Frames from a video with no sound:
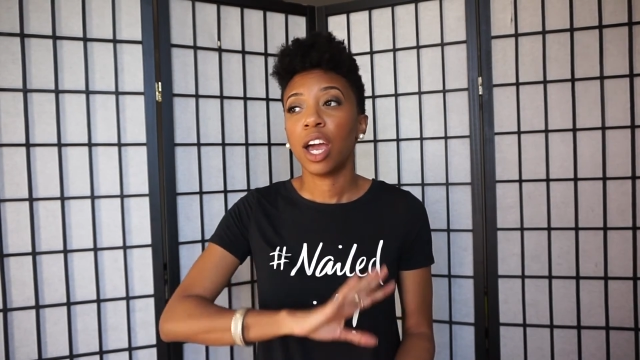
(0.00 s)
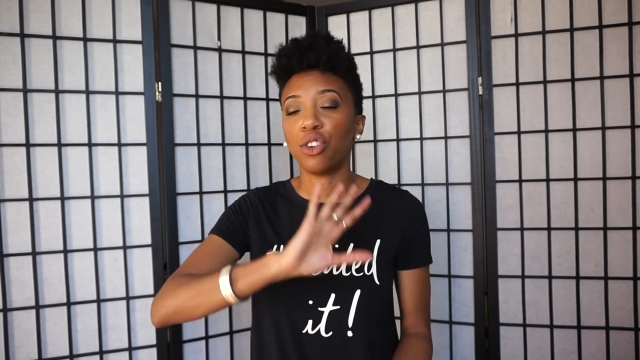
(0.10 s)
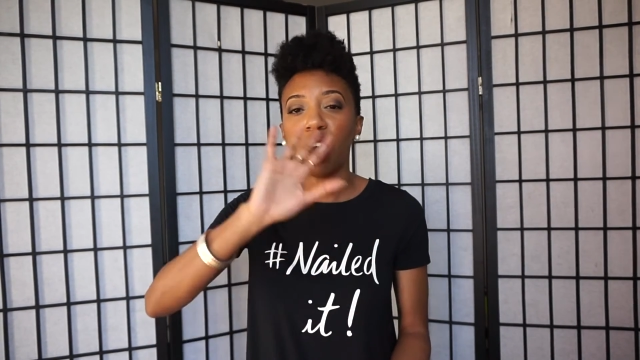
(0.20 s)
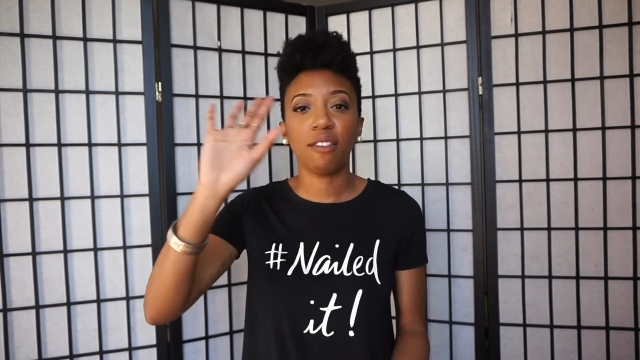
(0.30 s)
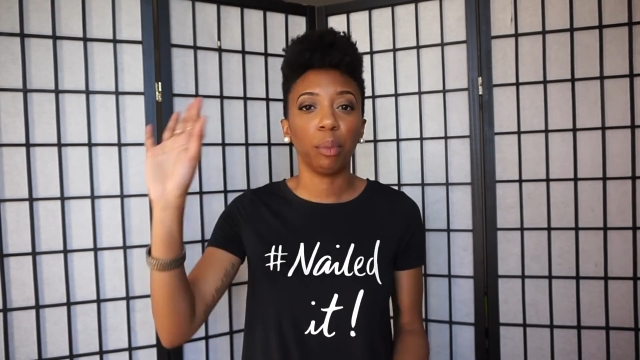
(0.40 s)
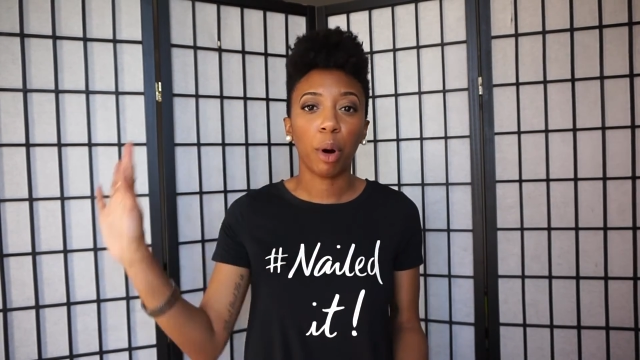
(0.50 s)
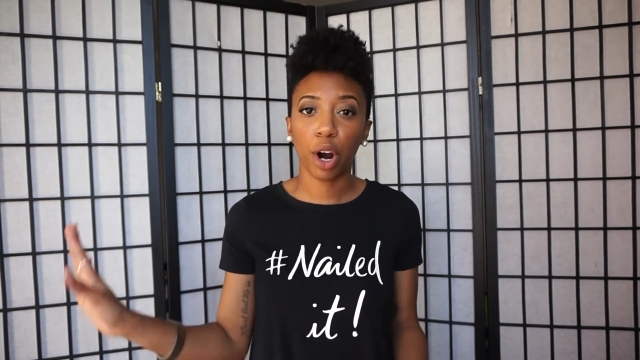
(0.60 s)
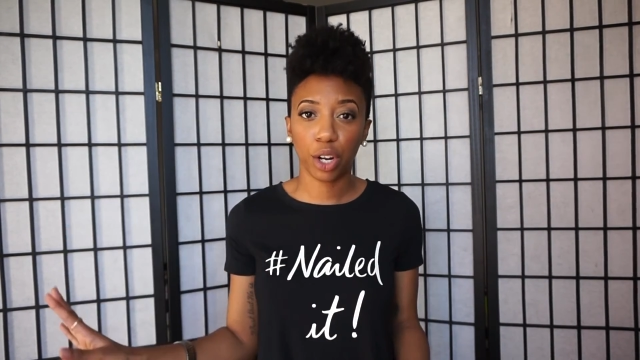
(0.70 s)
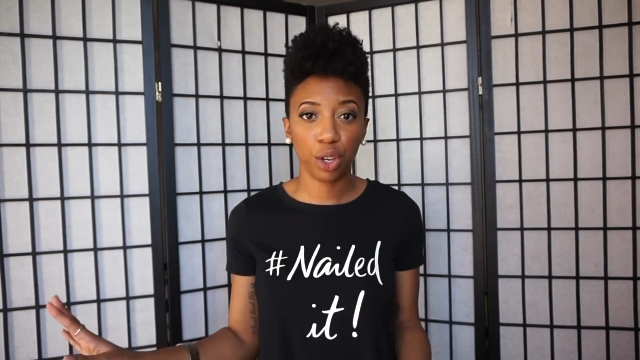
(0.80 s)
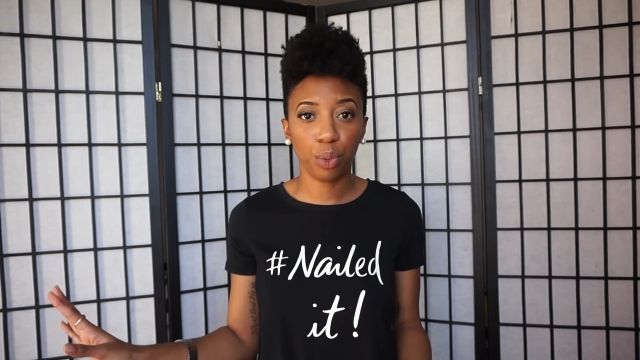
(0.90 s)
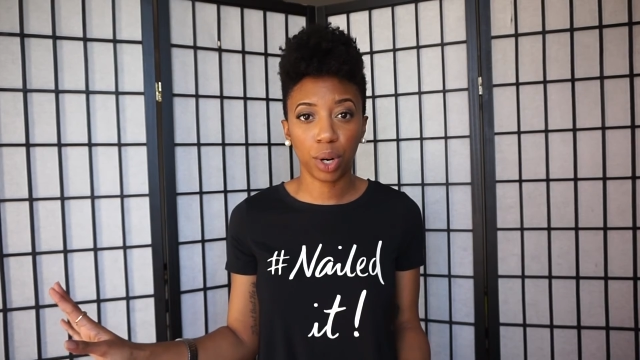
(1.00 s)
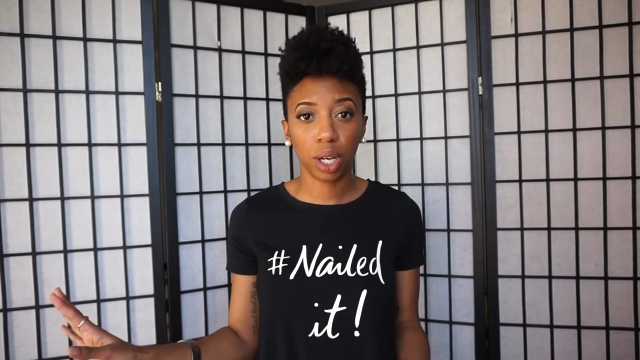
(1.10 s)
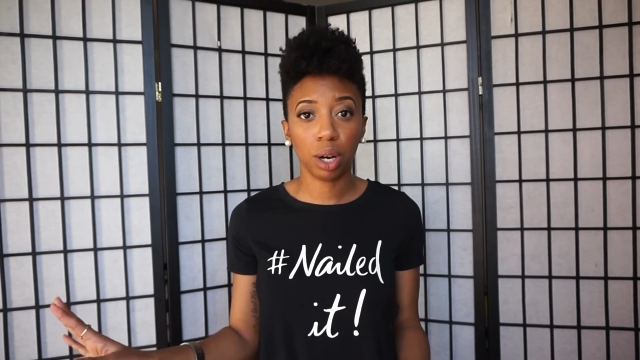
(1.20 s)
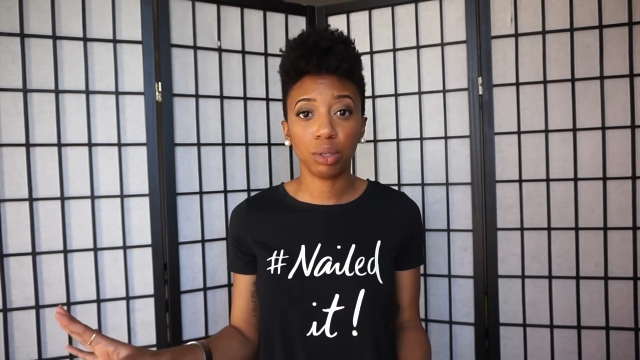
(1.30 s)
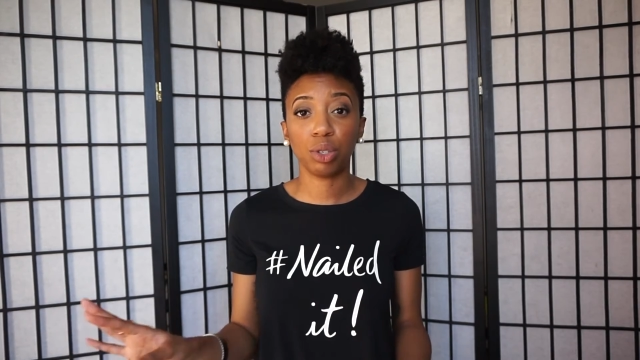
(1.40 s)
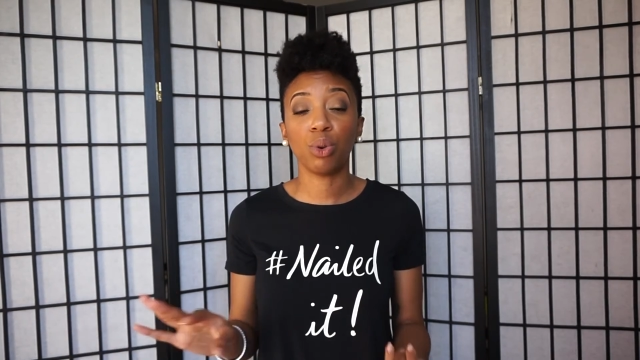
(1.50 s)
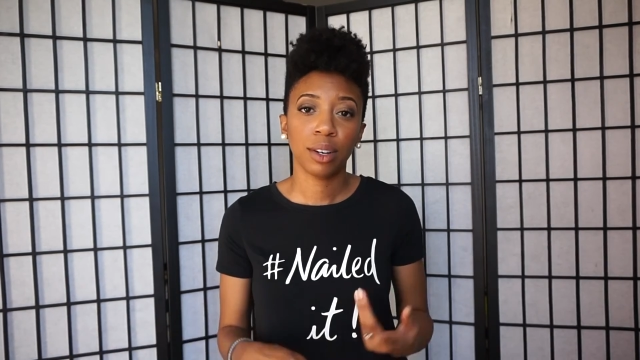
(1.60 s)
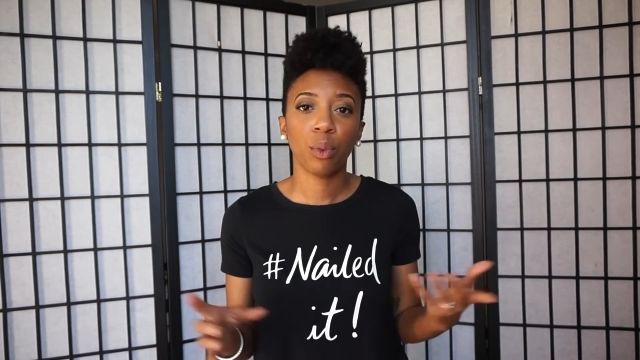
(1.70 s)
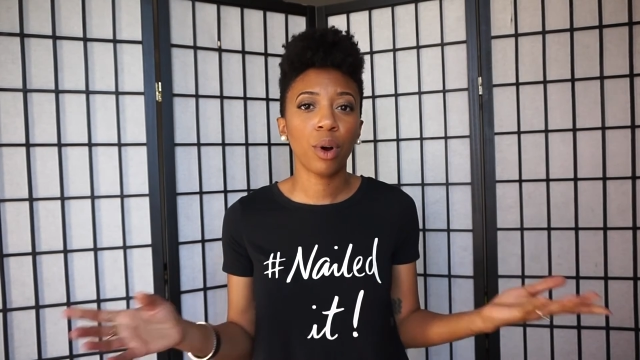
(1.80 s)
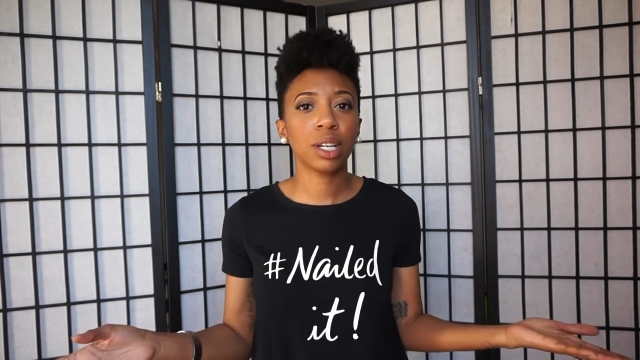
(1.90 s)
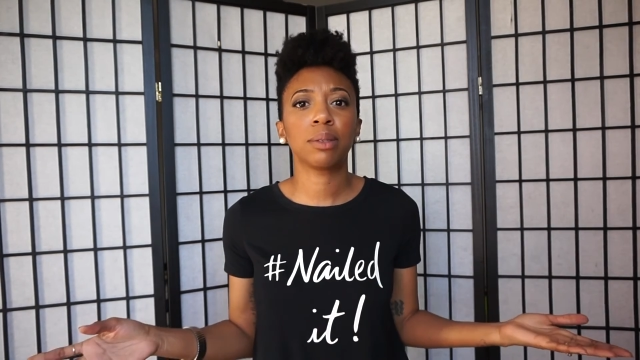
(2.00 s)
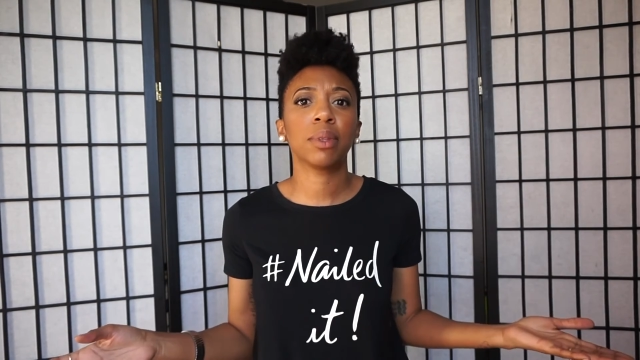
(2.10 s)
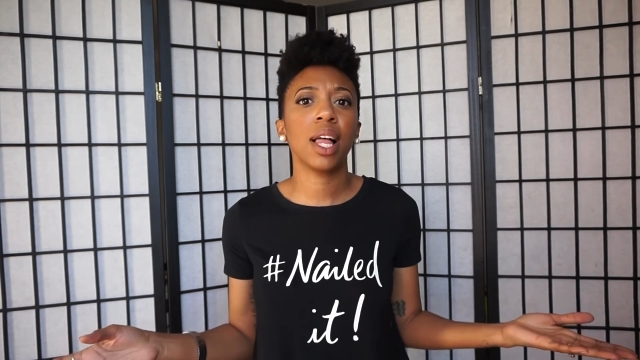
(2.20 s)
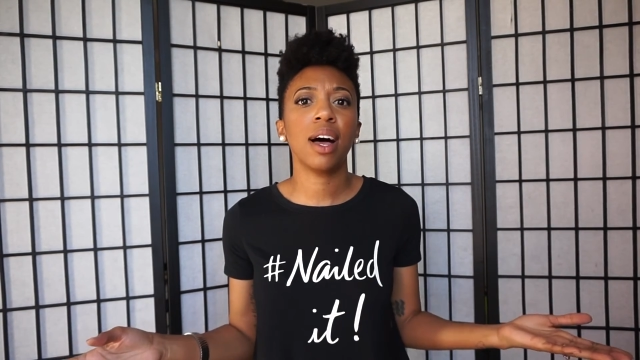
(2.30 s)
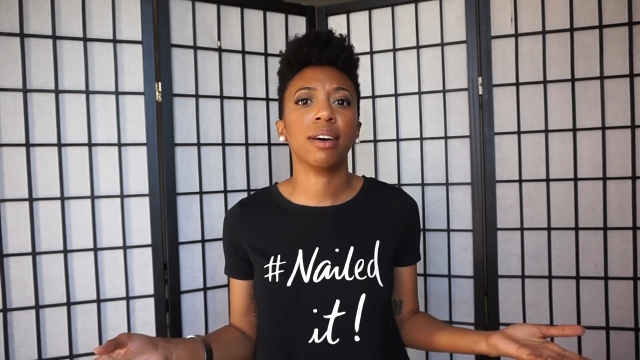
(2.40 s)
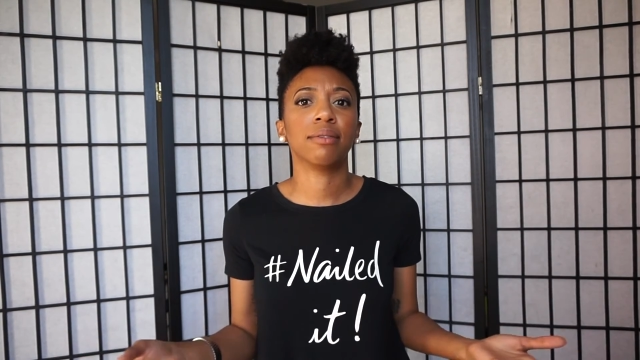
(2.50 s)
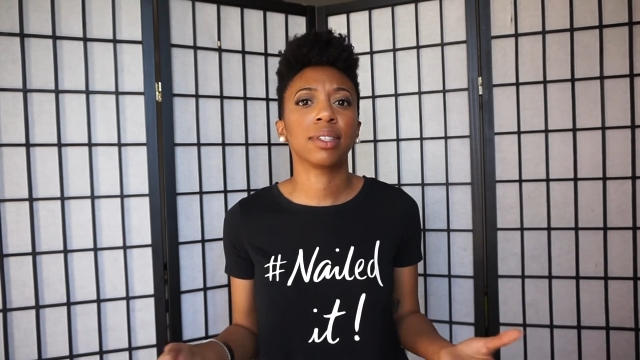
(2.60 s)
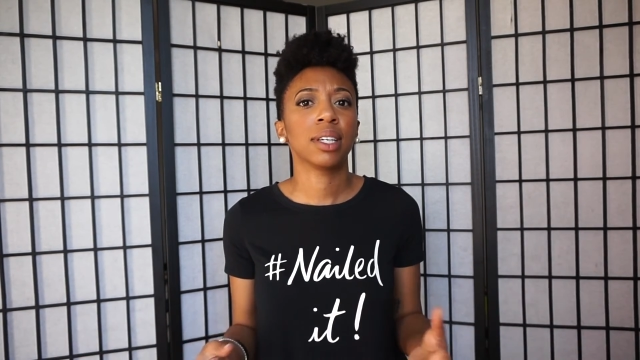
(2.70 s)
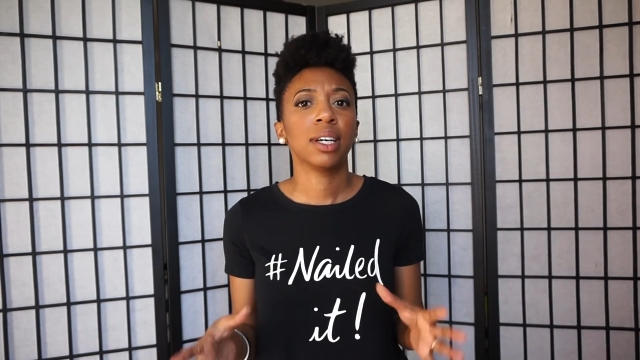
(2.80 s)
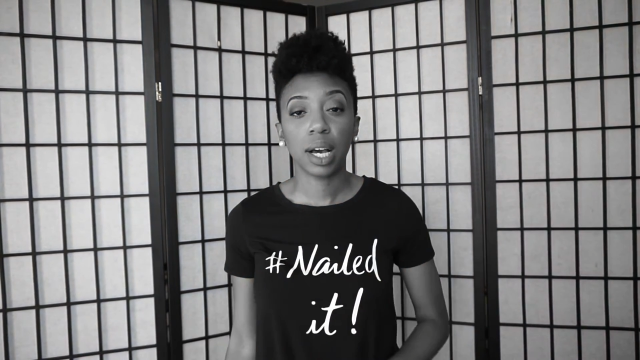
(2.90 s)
and you have a party you wanna go to, wear some gloves.